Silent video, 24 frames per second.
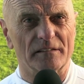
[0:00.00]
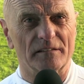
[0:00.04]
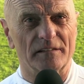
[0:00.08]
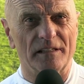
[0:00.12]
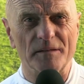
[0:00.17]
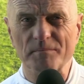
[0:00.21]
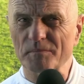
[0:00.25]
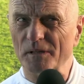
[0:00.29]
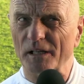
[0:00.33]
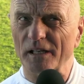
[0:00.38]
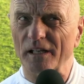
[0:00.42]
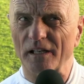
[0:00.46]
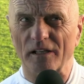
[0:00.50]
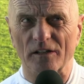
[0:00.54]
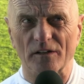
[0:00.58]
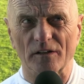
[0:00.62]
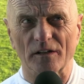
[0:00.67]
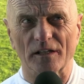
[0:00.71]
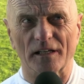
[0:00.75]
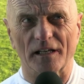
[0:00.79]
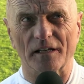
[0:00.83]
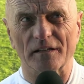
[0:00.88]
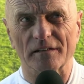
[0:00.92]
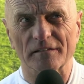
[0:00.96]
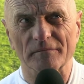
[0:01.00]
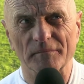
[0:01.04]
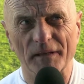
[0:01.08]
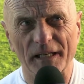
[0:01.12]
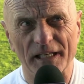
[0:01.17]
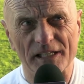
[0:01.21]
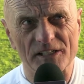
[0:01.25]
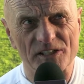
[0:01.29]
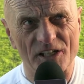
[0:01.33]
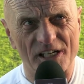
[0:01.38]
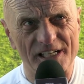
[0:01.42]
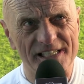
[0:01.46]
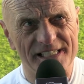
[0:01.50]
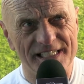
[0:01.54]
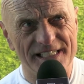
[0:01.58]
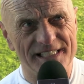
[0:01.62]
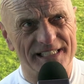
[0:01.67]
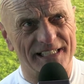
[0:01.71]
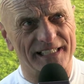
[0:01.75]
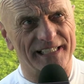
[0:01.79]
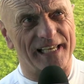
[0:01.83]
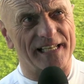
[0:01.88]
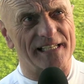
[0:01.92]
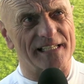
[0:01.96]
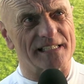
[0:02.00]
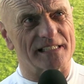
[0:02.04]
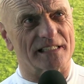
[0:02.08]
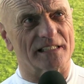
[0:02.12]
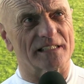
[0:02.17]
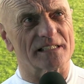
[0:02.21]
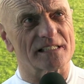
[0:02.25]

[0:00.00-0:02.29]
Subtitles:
teams aren't going to get many chances against us.